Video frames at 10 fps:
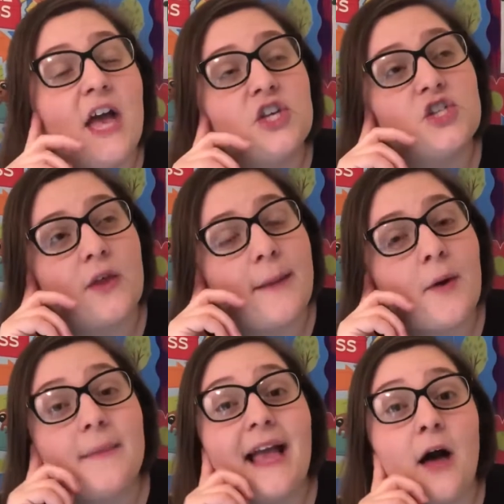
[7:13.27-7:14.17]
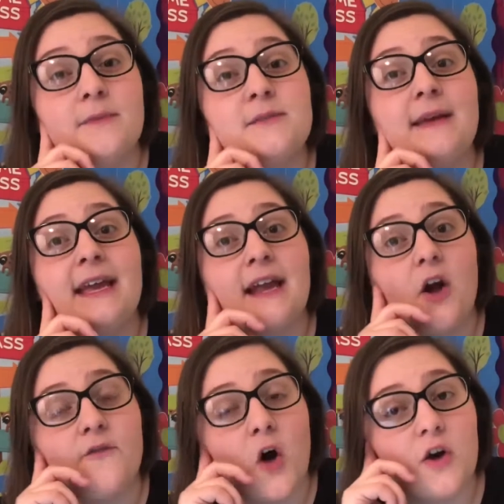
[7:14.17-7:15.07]
So that probably helped me. And
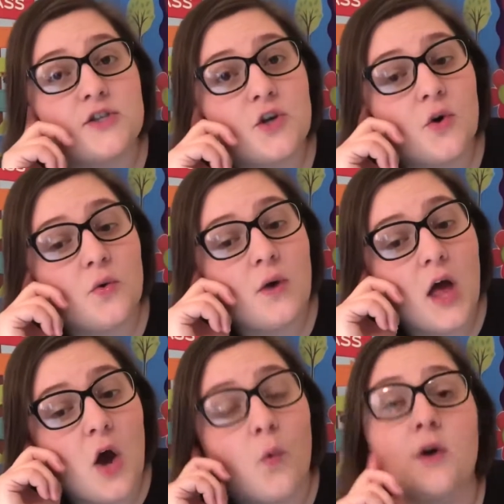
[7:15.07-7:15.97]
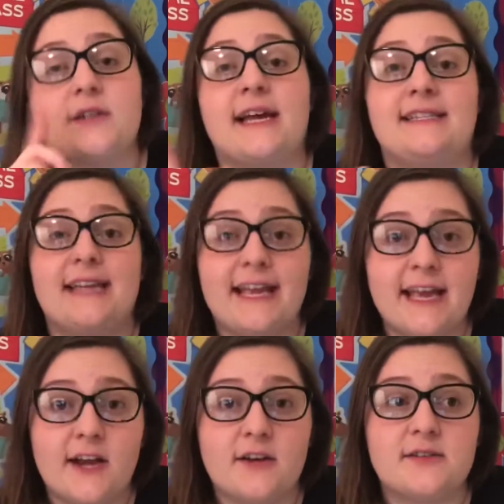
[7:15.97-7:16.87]
I've also worked at
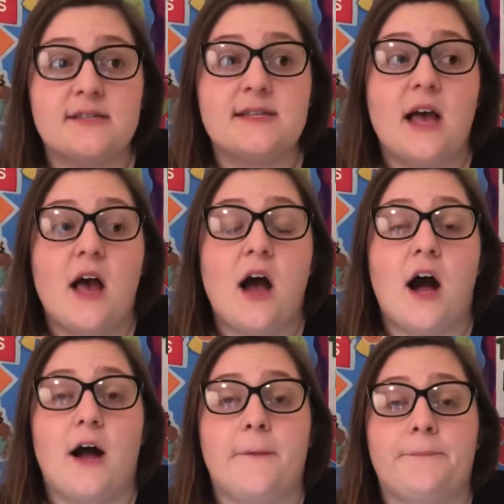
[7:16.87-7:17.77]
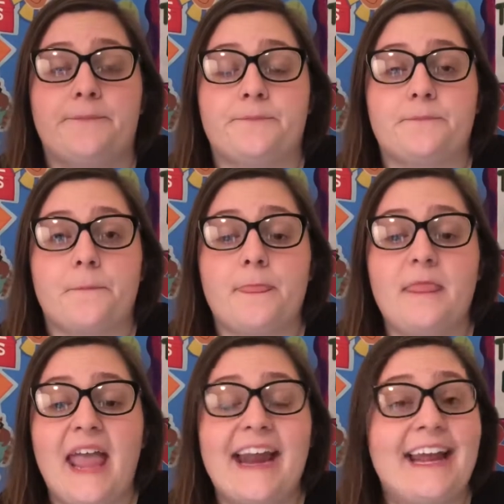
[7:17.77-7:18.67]
daycares, and
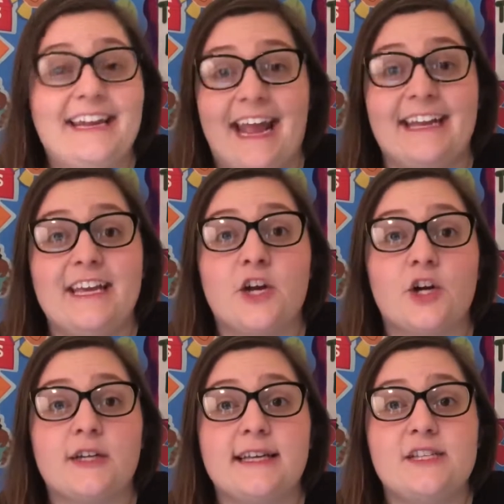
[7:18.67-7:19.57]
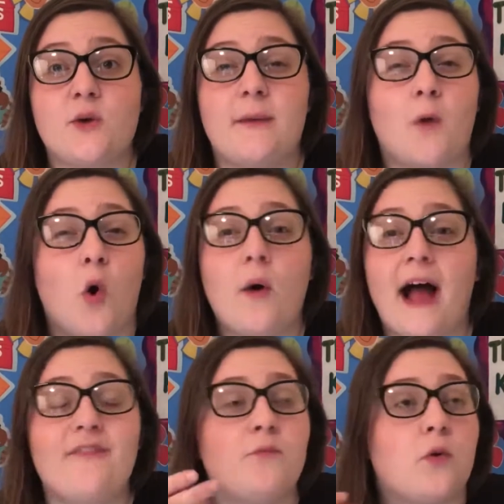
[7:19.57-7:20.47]
I nanny currently. So
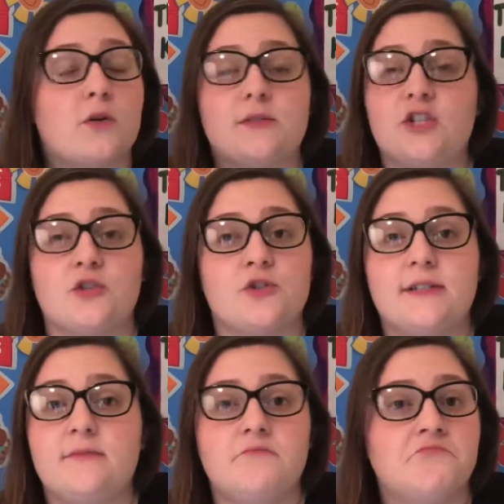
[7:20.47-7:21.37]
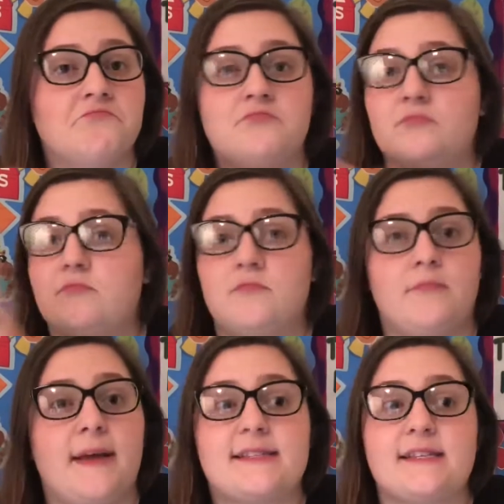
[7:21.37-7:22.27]
I've worked with children
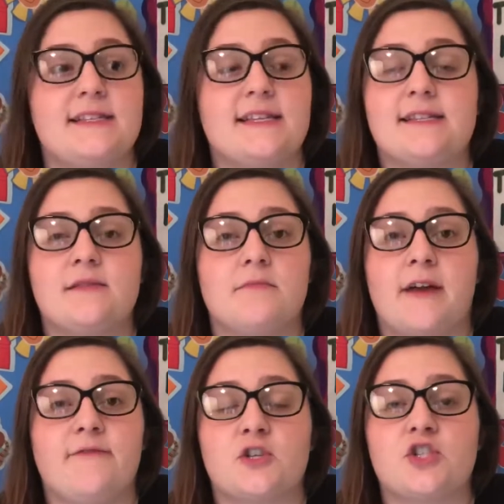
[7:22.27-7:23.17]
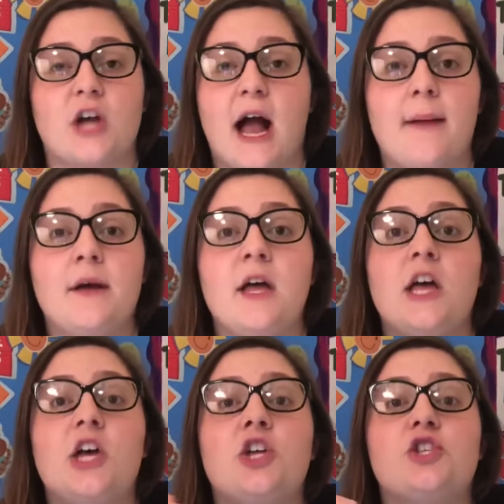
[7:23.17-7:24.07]
basically since my first job.
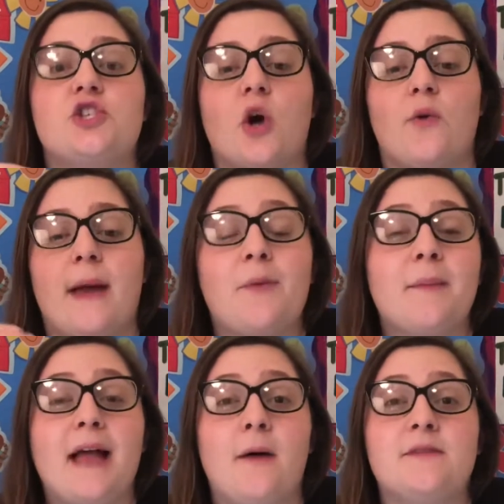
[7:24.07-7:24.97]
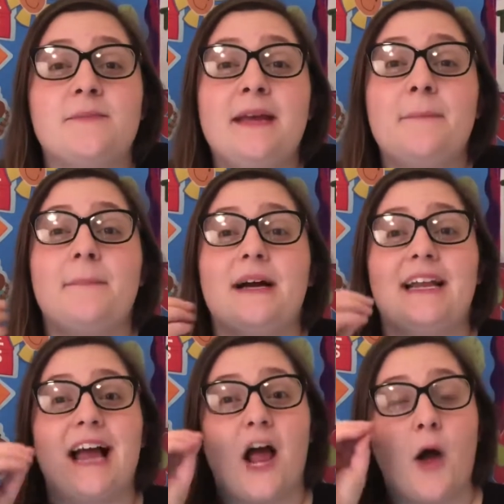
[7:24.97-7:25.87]
So that probably helped me,
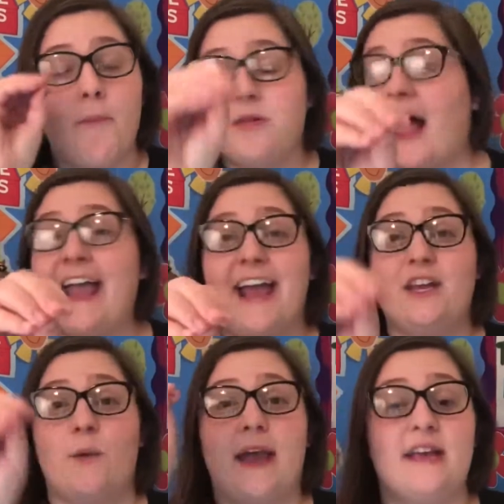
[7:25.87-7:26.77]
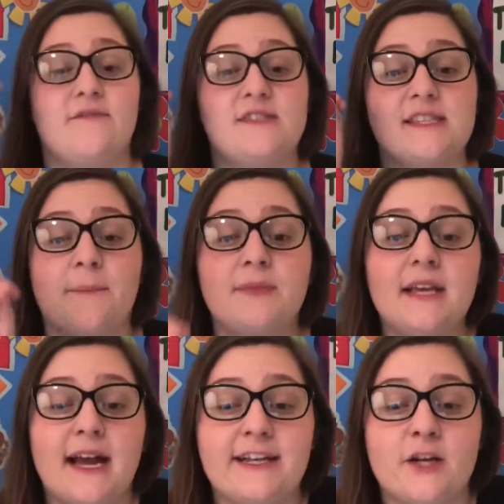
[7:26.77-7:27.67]
but apply anyway. If something
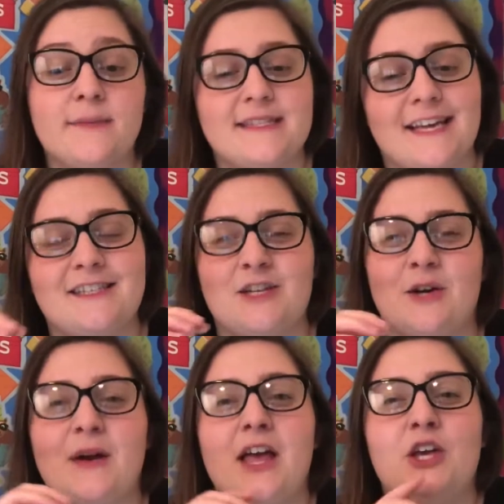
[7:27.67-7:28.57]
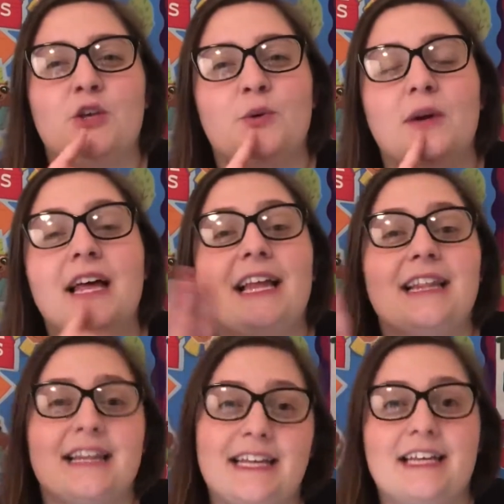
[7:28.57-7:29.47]
on here besides, you know, you
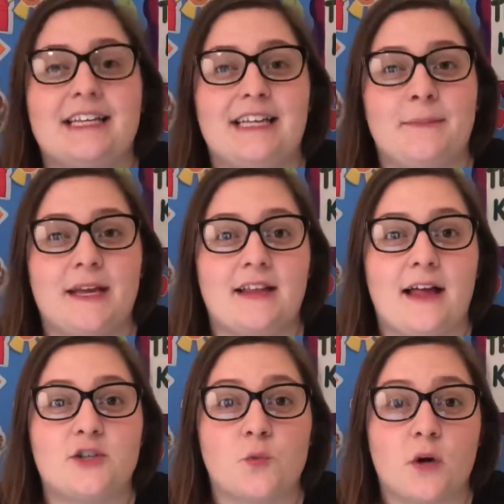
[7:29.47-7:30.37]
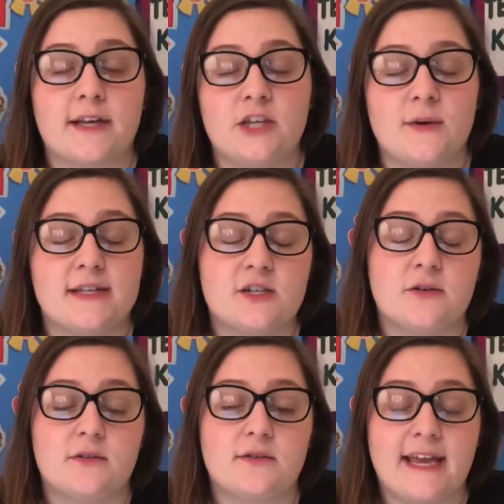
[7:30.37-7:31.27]
legally being allowed to work in the US
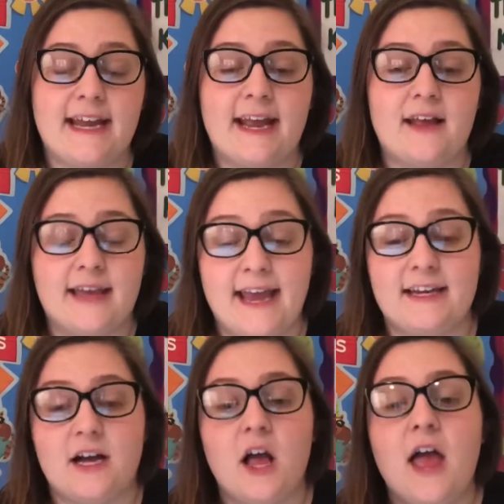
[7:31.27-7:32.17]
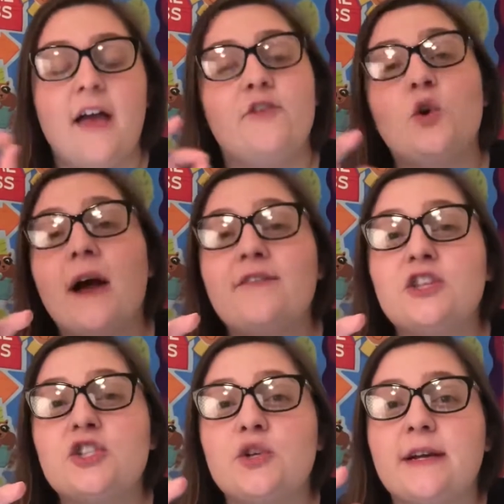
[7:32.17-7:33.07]
or Canada, if you don't have the
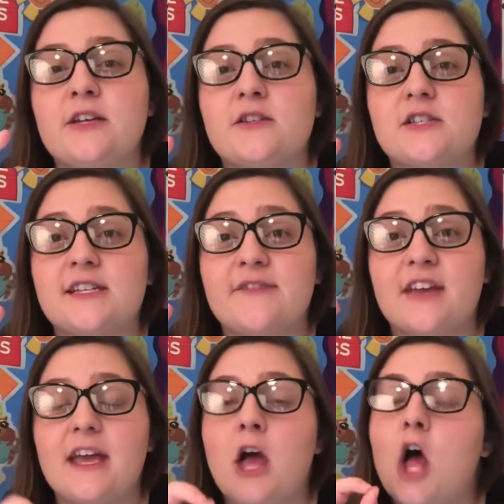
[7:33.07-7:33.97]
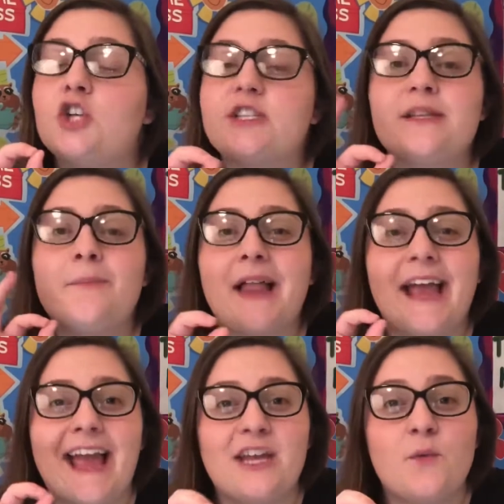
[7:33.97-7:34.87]
degree or the certificate, just apply
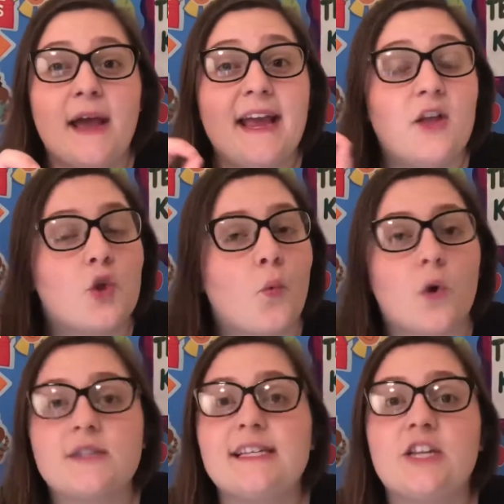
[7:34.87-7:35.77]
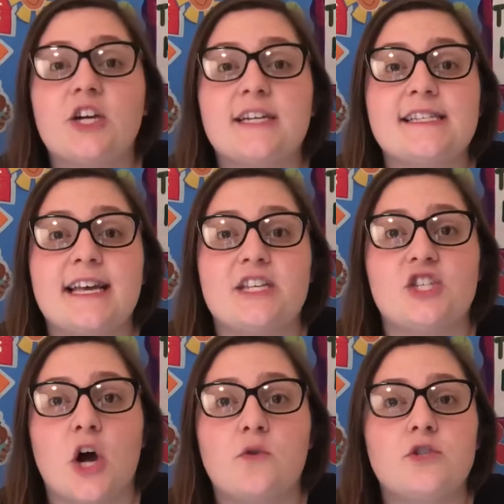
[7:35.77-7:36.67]
anyway. The worst thing they're gonna say is
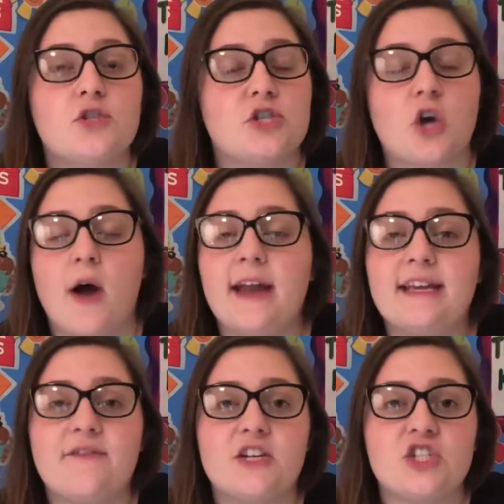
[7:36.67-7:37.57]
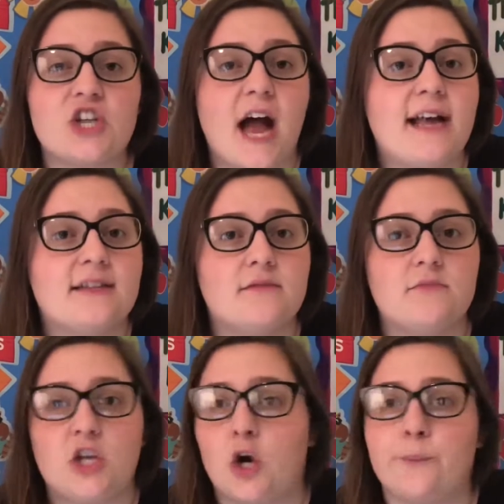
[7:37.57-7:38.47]
no, so just go ahead and give it a shot, and,
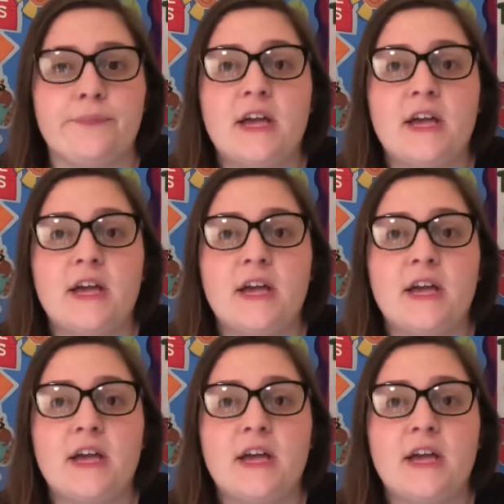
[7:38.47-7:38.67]
you know,